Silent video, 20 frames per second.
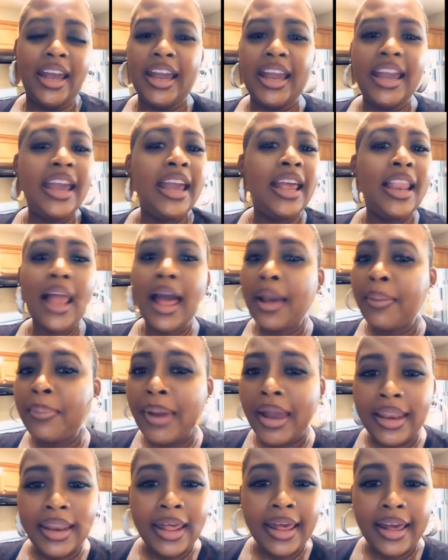he like
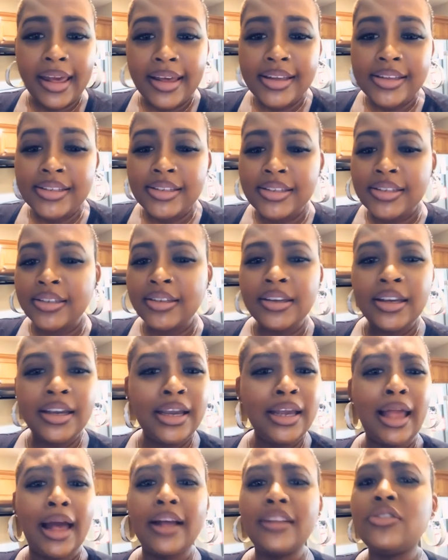mayonnaise,
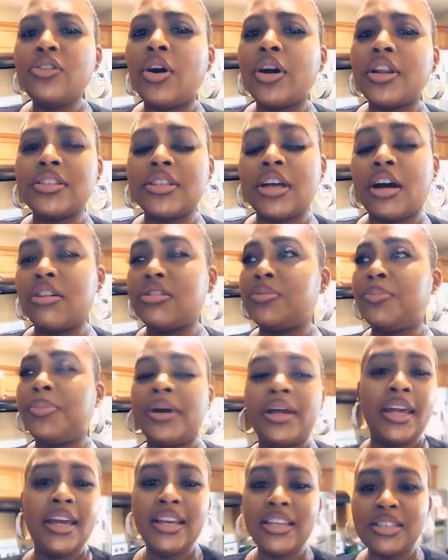he like tartar sauce, but
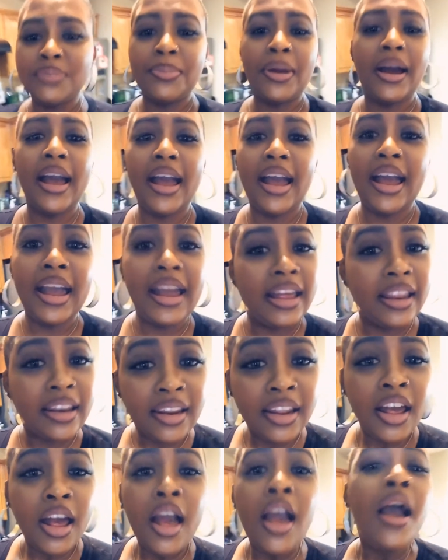in his mind,
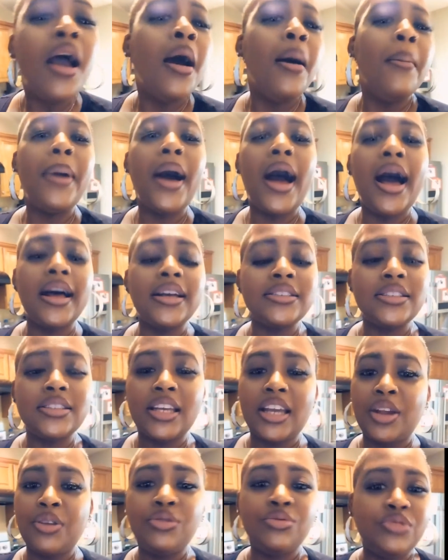pasta
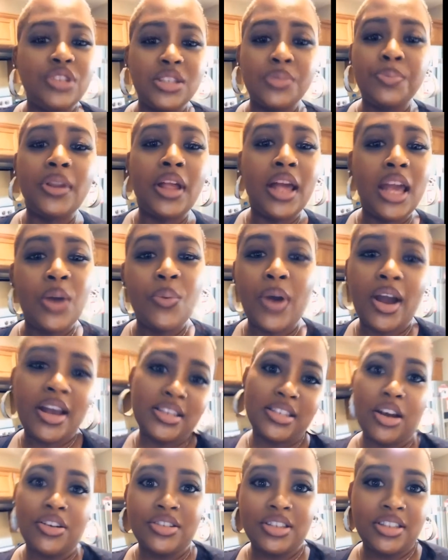and just plain white
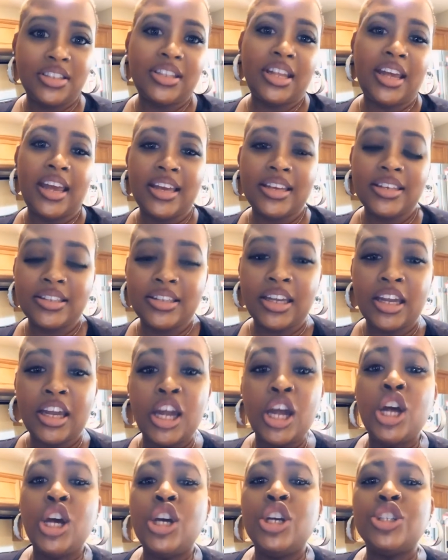sauce is nasty.
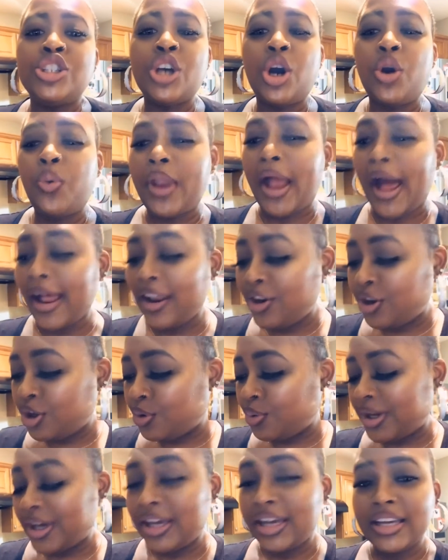So what I do
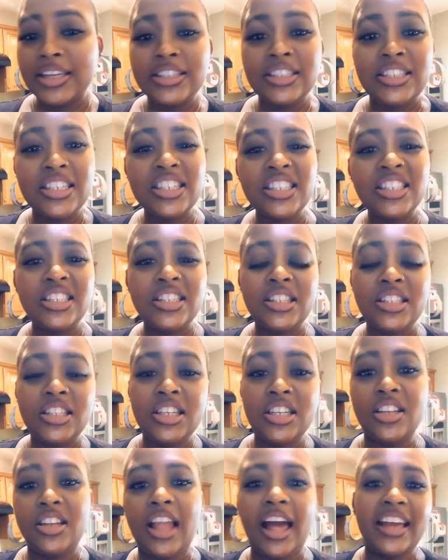is, just
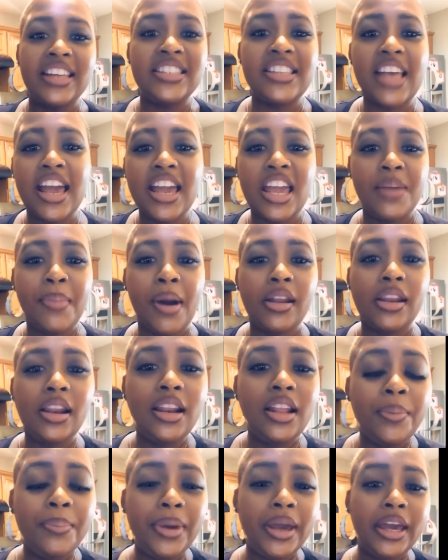to like psych him out a
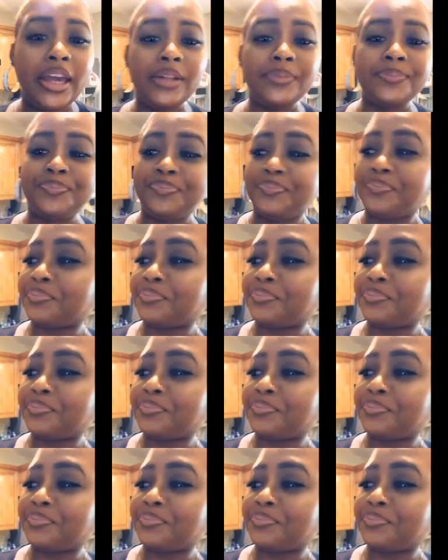little bit,